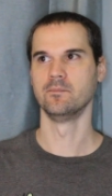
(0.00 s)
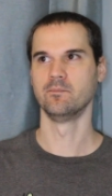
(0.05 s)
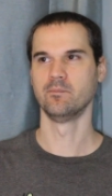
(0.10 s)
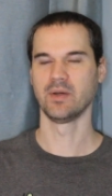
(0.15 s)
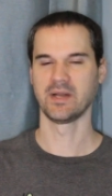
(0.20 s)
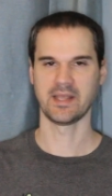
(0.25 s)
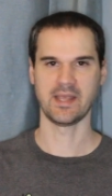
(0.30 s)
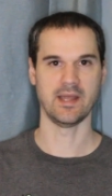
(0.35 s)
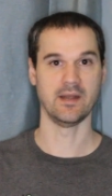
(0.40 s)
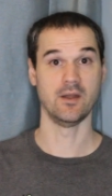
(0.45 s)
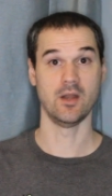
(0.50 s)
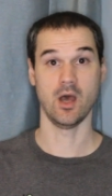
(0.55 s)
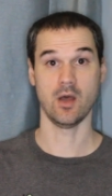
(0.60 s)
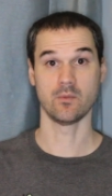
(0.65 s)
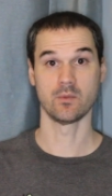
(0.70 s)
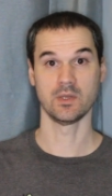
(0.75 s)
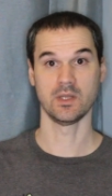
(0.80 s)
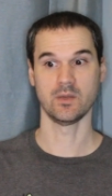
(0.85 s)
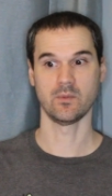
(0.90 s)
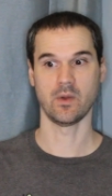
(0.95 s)
But again,
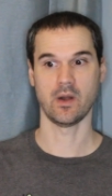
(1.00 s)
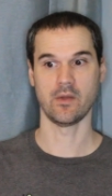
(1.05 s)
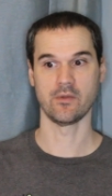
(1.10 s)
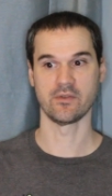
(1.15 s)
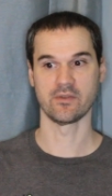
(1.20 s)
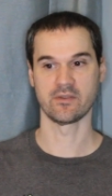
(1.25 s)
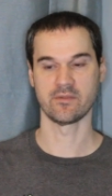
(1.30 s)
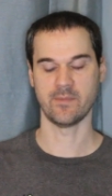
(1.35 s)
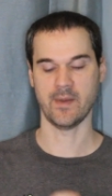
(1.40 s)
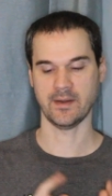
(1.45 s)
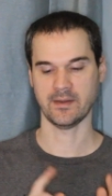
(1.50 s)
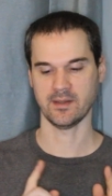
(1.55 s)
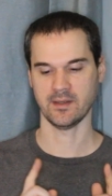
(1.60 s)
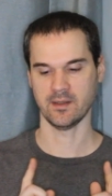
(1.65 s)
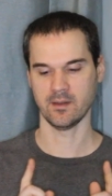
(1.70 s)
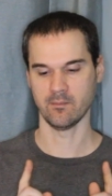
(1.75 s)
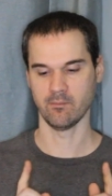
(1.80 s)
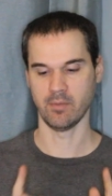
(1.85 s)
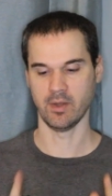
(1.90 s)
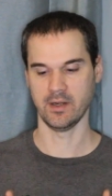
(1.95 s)
not really what I was
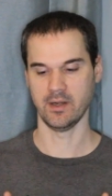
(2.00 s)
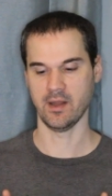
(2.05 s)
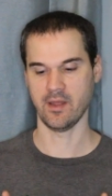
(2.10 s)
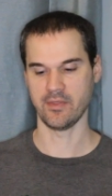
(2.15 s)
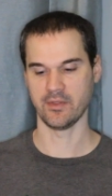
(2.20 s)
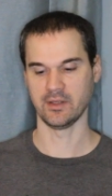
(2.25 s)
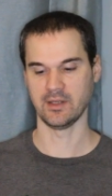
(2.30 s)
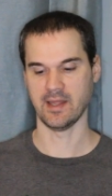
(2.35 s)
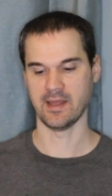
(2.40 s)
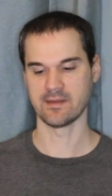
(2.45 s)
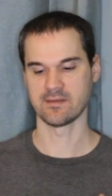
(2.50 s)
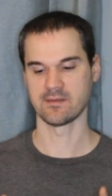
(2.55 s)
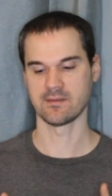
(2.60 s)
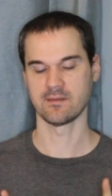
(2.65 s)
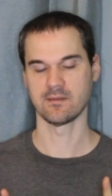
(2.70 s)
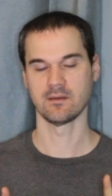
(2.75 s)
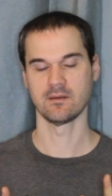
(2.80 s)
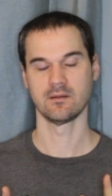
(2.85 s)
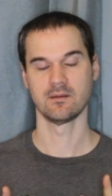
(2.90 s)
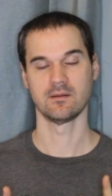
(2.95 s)
expecting, but
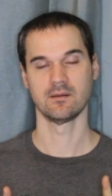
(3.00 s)
nonetheless,